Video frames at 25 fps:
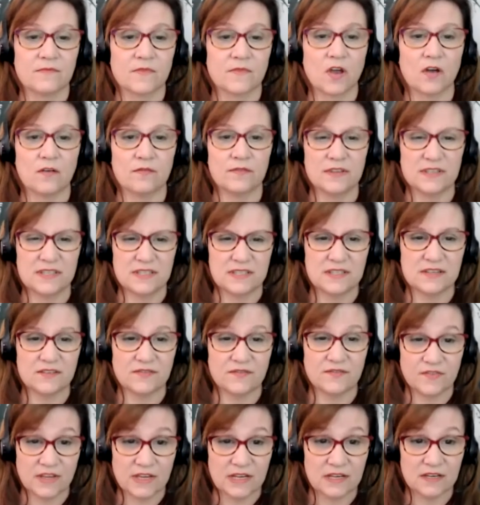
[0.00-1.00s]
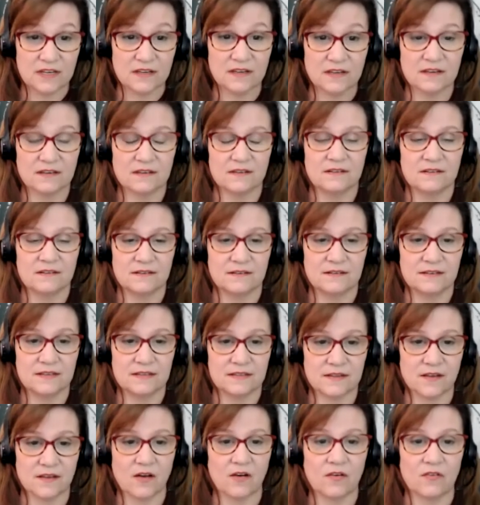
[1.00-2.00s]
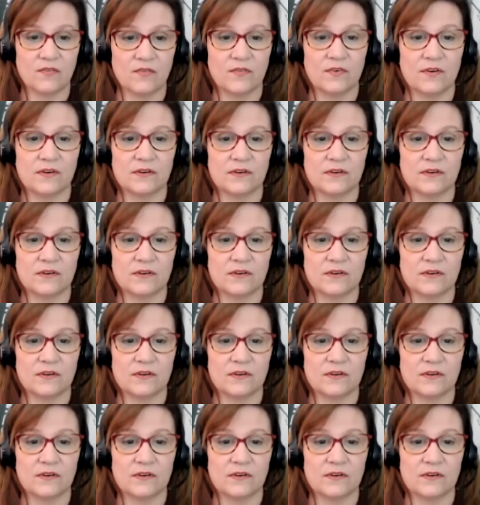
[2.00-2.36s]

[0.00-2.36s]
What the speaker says: of this defeated self.